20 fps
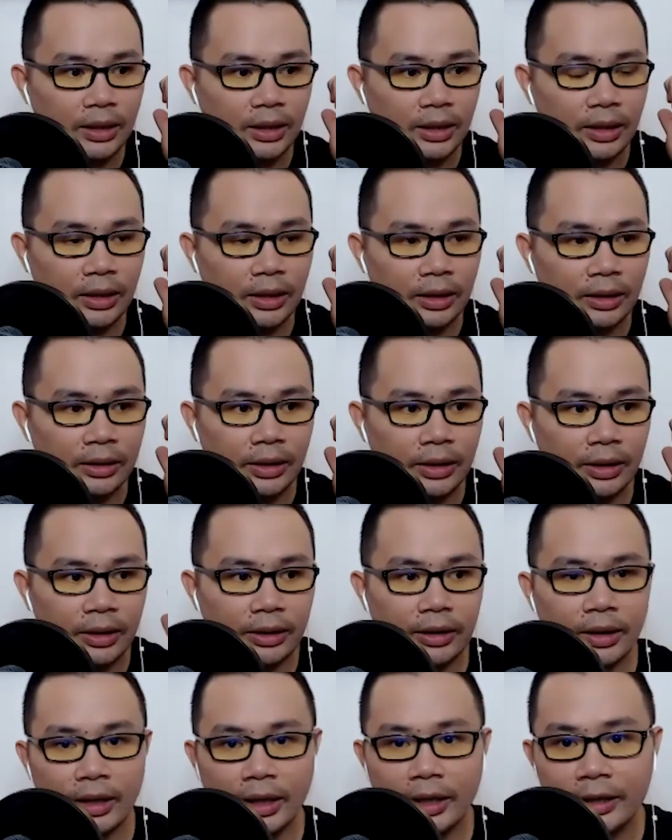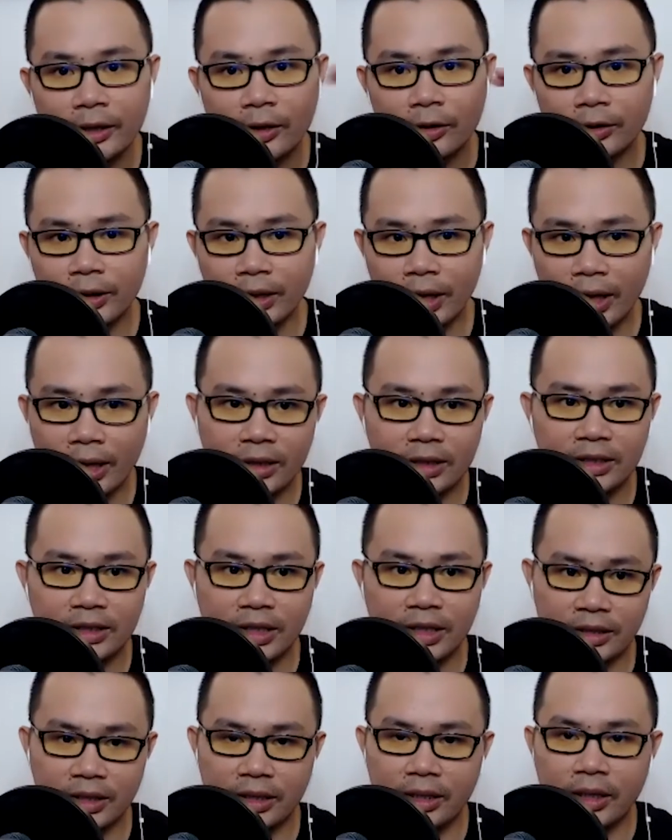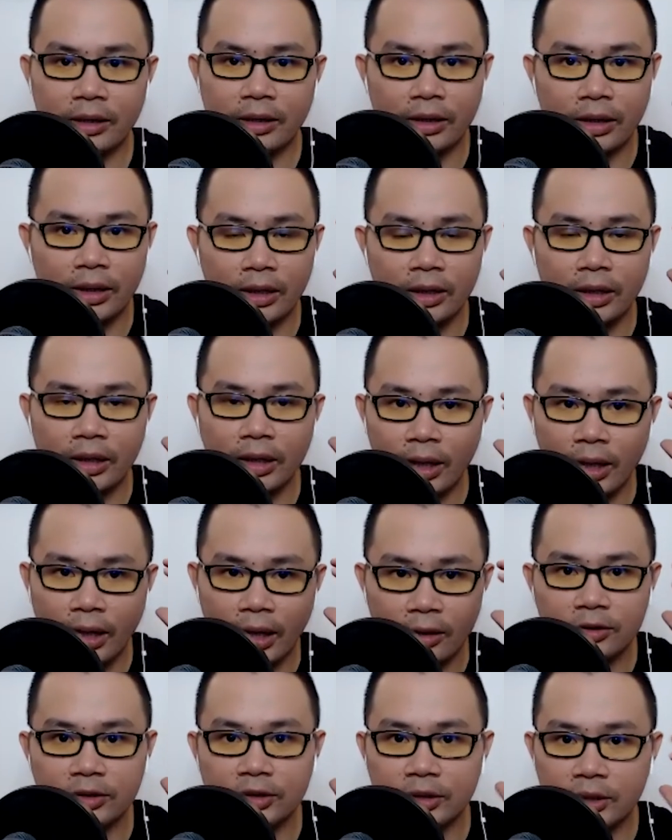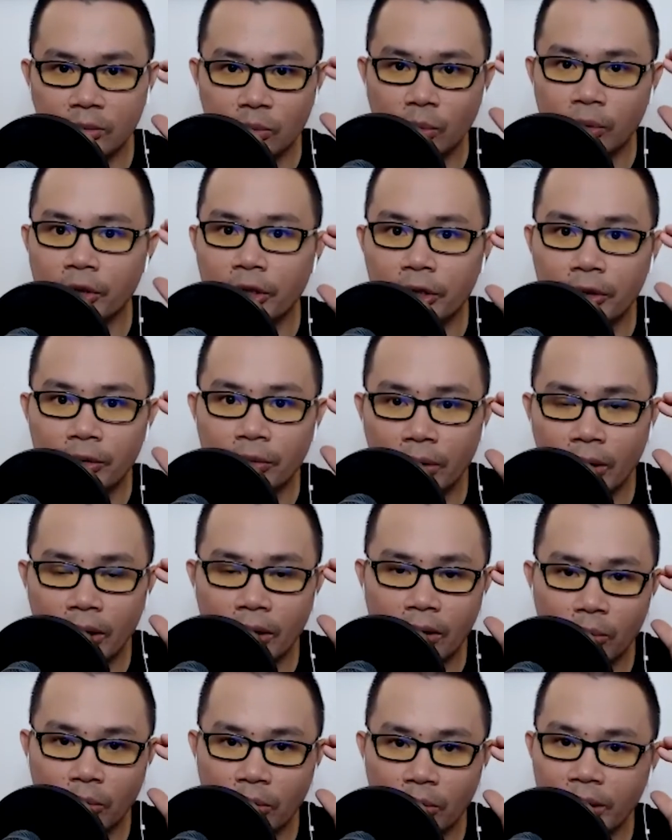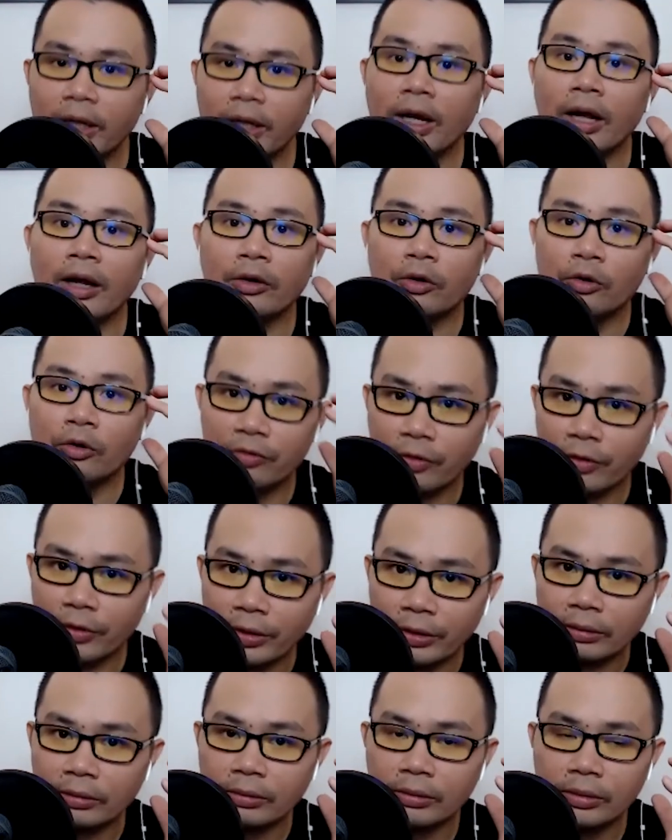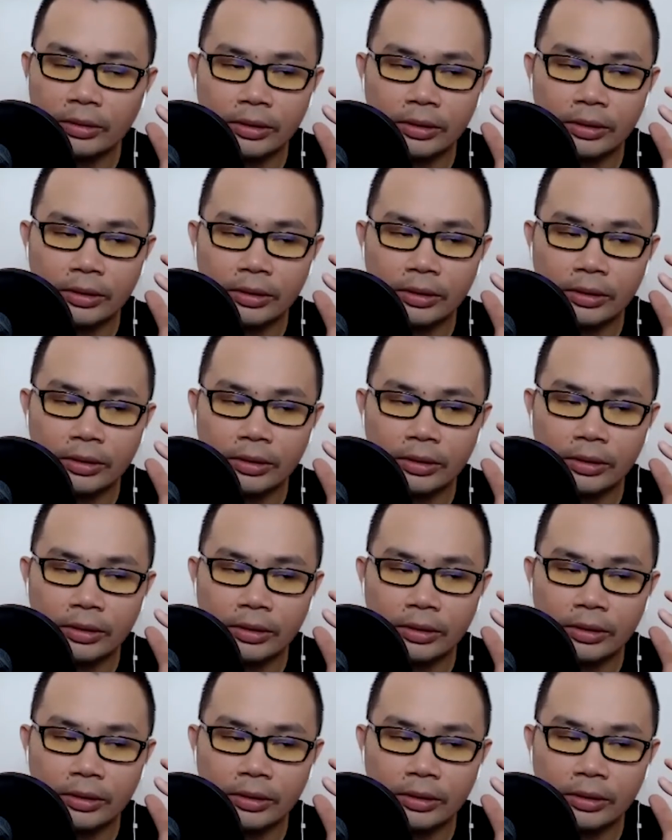the lady on the other side said that, hello, sir, what can I do for you?